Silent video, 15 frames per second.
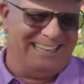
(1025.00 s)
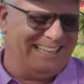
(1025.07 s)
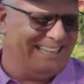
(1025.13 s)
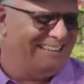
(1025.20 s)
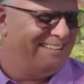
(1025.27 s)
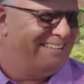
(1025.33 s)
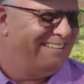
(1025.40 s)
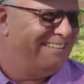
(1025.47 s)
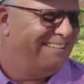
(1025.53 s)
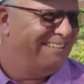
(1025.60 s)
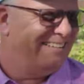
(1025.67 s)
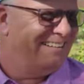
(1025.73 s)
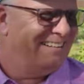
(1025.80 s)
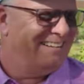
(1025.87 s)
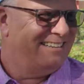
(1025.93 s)

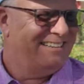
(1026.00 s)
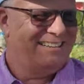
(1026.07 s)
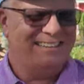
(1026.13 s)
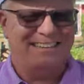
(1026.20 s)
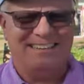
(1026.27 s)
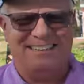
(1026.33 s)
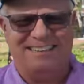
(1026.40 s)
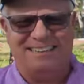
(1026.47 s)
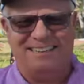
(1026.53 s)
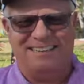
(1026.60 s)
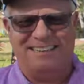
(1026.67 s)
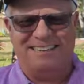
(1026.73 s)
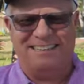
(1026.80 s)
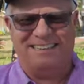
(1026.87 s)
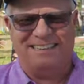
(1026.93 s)

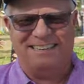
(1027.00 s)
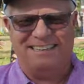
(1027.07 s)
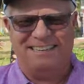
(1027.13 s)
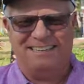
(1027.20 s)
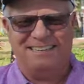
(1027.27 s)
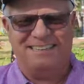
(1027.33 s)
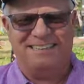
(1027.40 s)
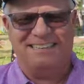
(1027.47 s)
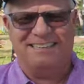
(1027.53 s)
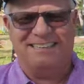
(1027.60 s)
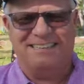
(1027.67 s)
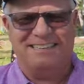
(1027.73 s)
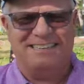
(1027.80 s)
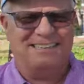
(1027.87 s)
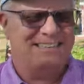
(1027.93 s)

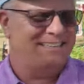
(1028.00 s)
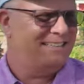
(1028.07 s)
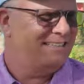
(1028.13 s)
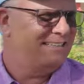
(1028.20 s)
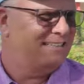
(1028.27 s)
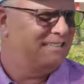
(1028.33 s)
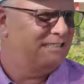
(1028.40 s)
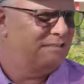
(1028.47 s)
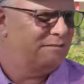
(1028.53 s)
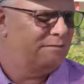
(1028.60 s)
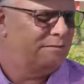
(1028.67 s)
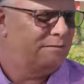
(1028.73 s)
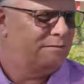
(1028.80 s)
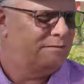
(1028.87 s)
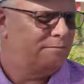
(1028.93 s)

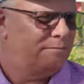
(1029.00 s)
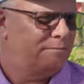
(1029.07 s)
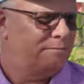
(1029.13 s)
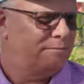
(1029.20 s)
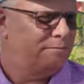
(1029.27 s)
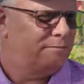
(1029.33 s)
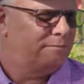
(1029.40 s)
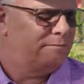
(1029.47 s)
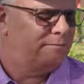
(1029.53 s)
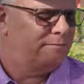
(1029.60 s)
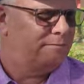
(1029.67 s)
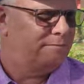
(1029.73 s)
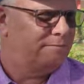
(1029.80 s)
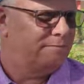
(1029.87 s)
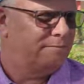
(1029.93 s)
[no speech]